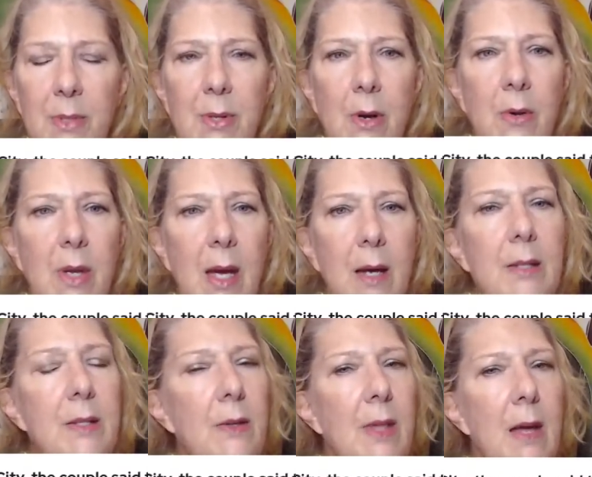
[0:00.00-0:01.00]

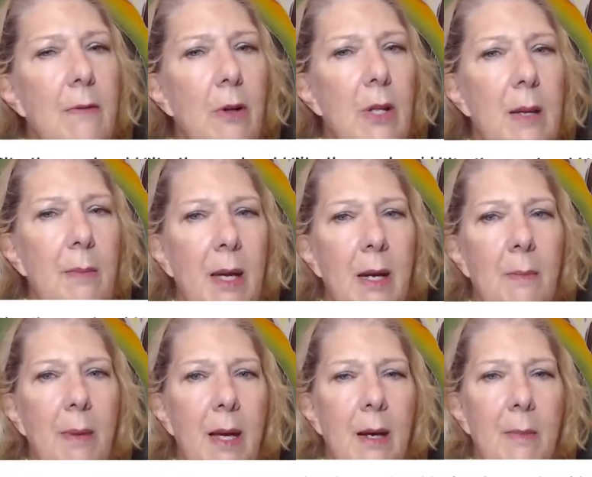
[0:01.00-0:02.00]
So they've only been
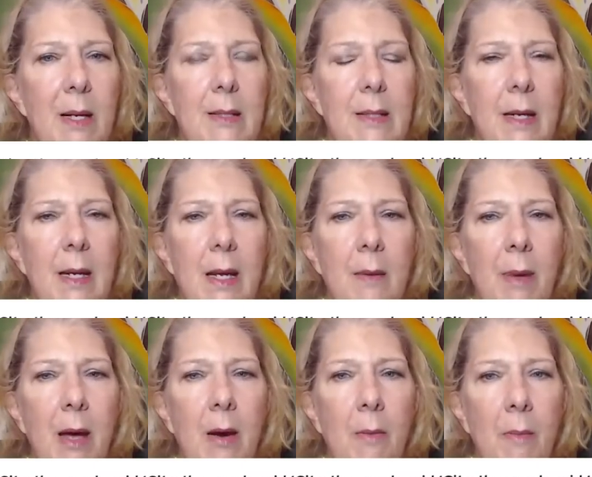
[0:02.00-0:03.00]
in Panama City
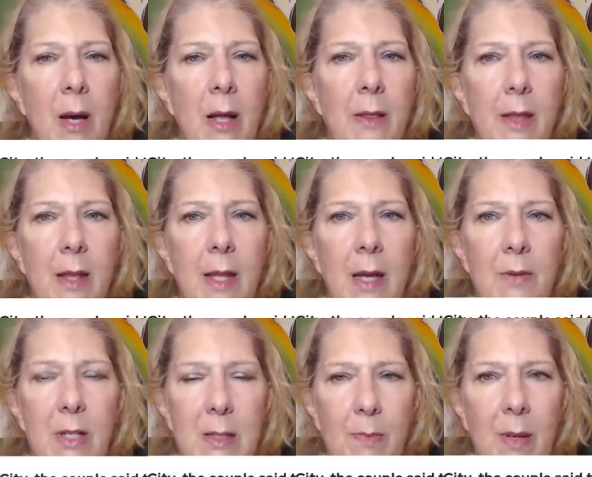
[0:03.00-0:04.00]
about a month and they've
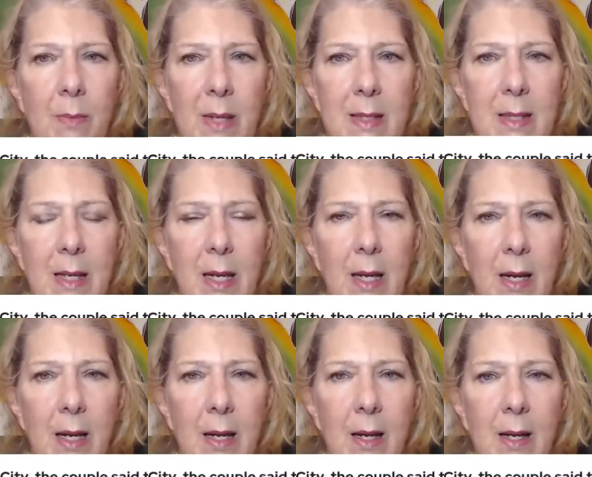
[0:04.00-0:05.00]
just been busy
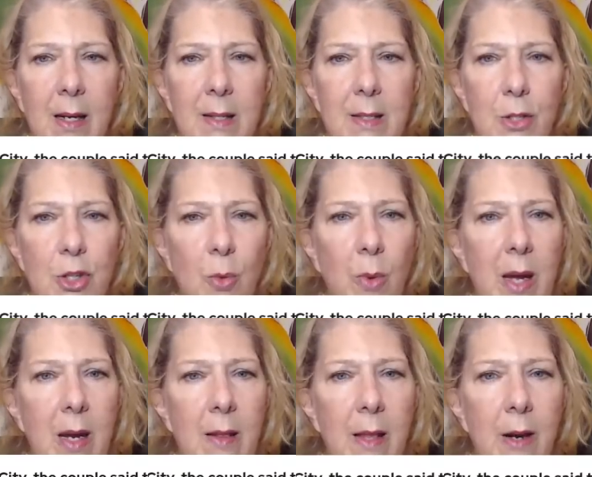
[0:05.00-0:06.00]
getting
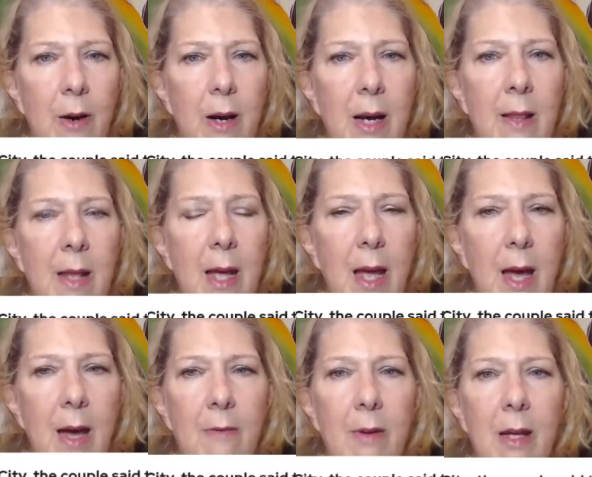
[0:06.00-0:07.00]
situated there and they
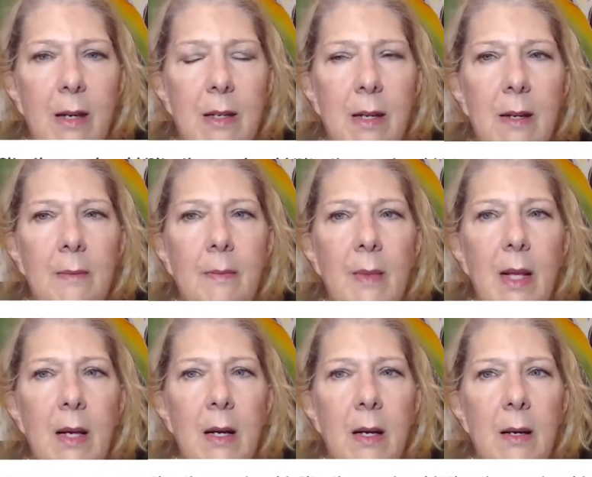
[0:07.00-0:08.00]
haven't
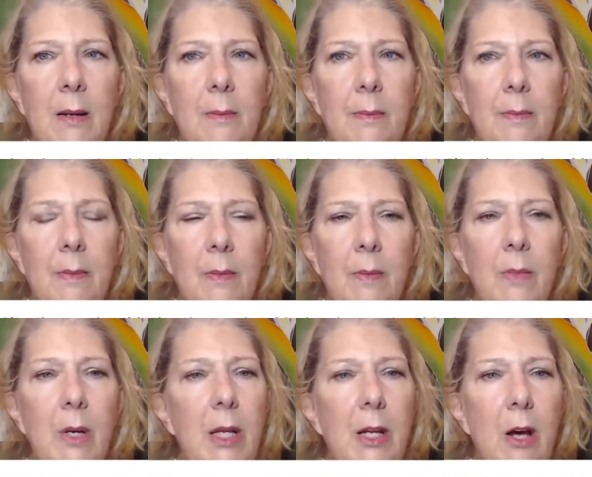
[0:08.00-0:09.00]

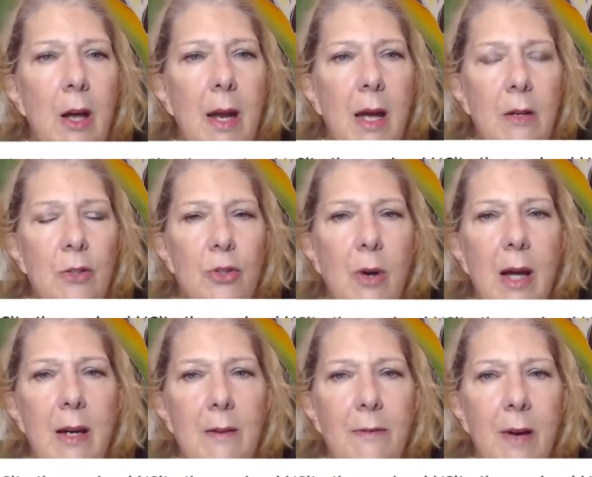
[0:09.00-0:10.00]
really gone out and
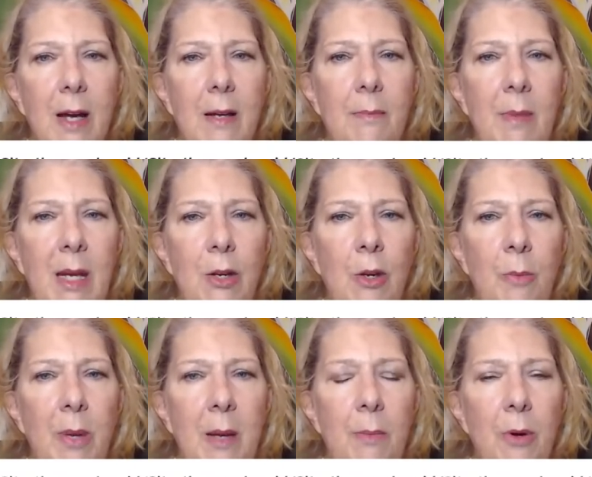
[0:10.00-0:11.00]
tried to meet
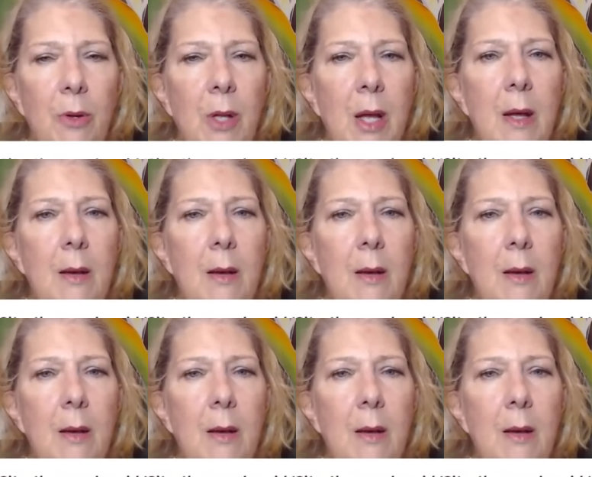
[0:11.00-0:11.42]
new people.